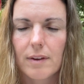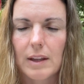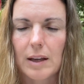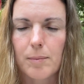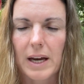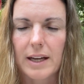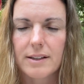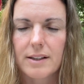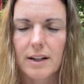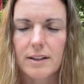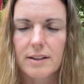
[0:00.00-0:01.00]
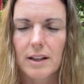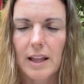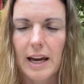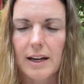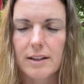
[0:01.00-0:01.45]
You might sense
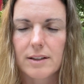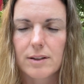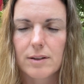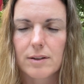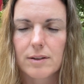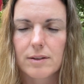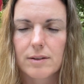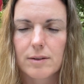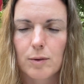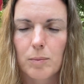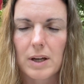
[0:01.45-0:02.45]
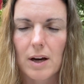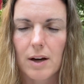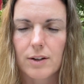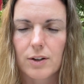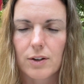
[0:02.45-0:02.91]
light
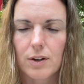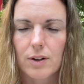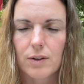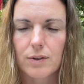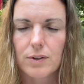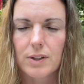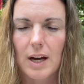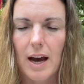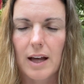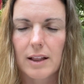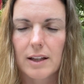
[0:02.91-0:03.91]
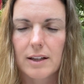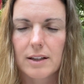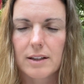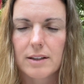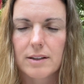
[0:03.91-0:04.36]
beyond your closed eyelids.